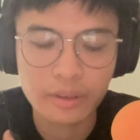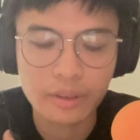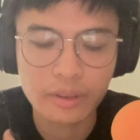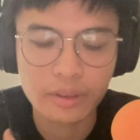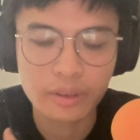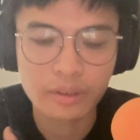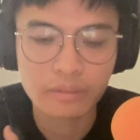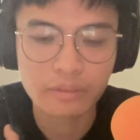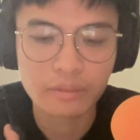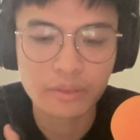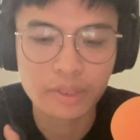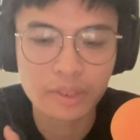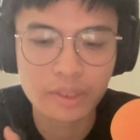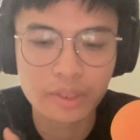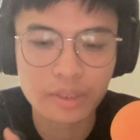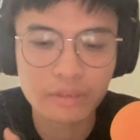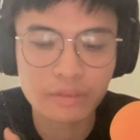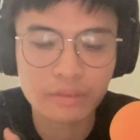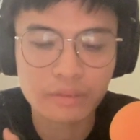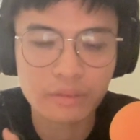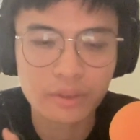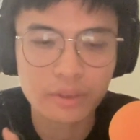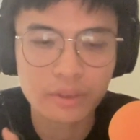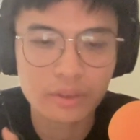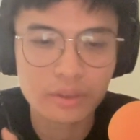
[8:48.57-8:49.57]

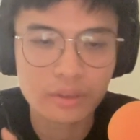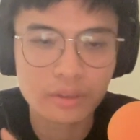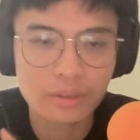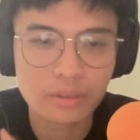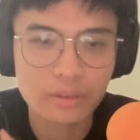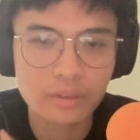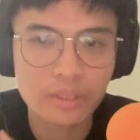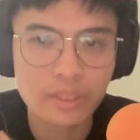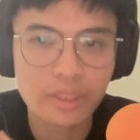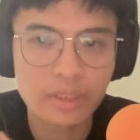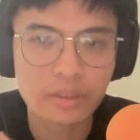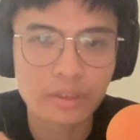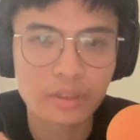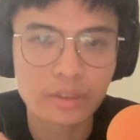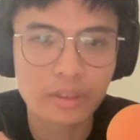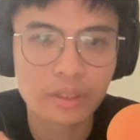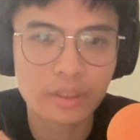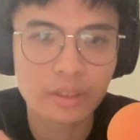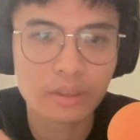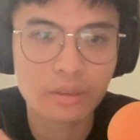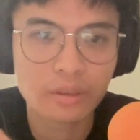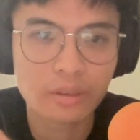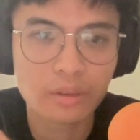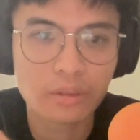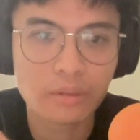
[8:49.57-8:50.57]
convenient for you, then you're
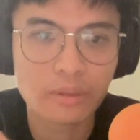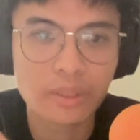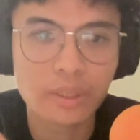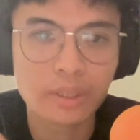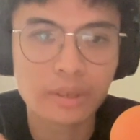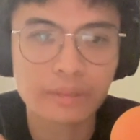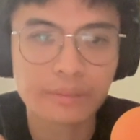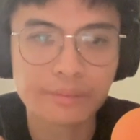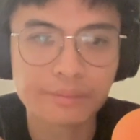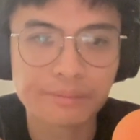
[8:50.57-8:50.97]
not growing.